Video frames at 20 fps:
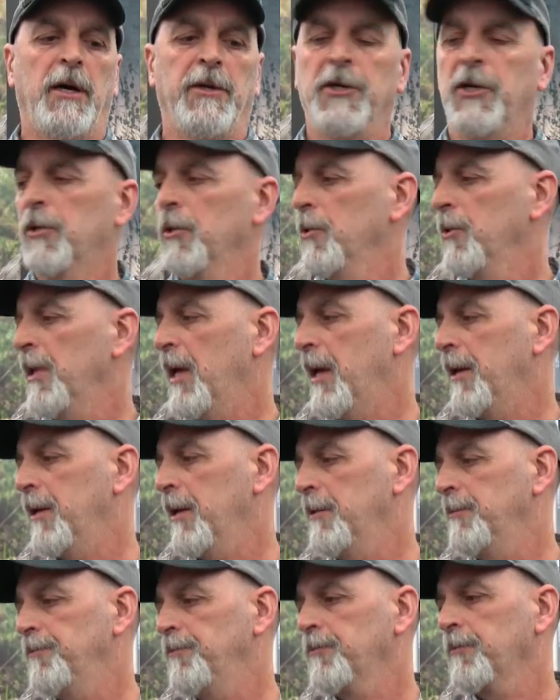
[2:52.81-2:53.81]
You glue that
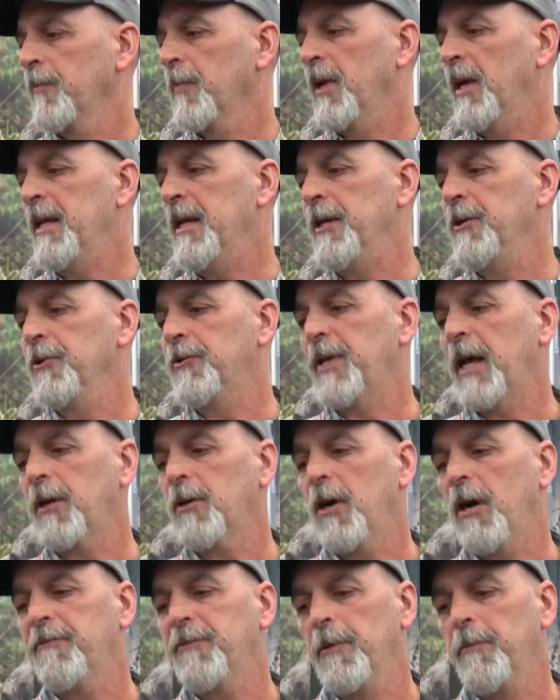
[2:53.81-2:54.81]
in, and then you
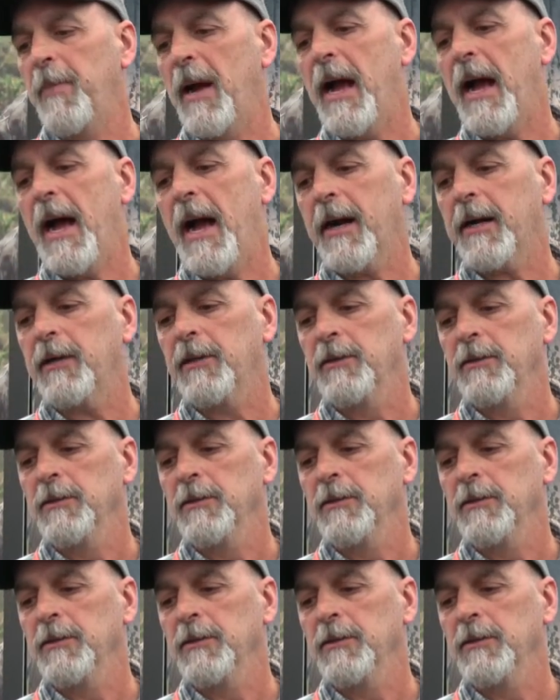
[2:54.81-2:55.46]
take off your back.